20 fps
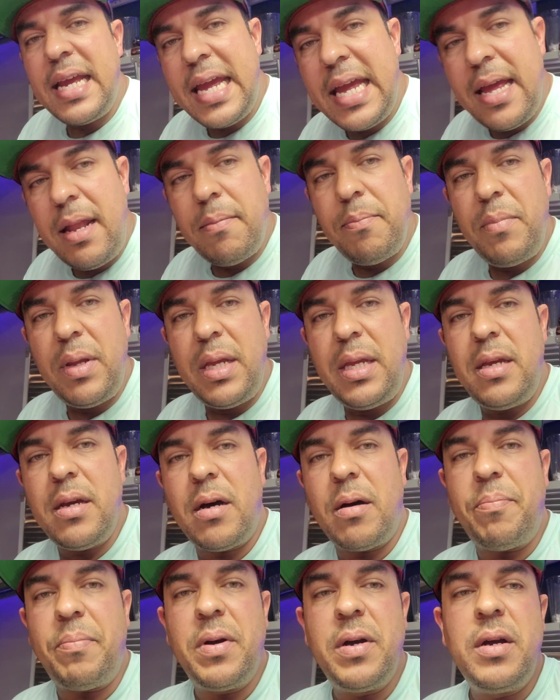hit me
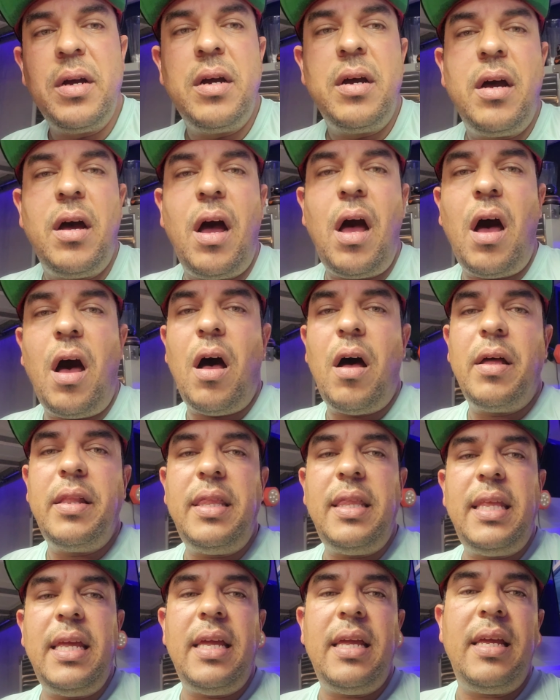up on
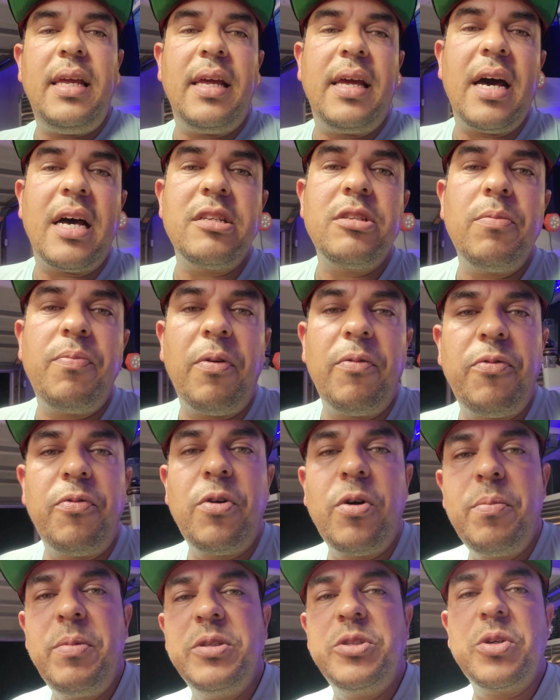the Gaza
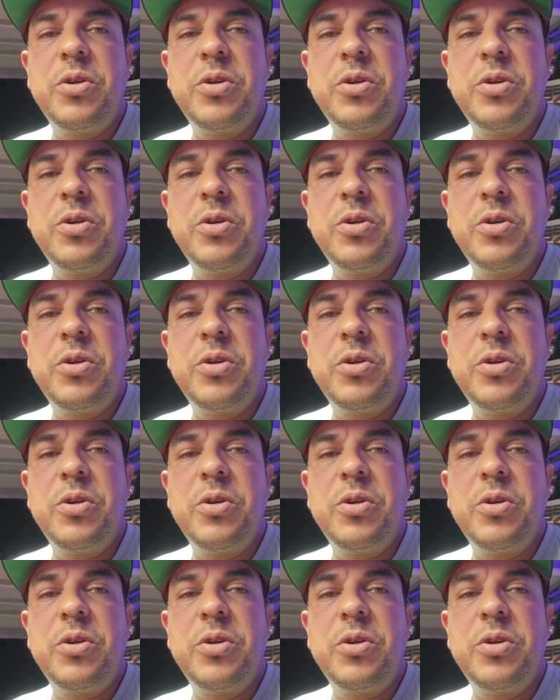Performance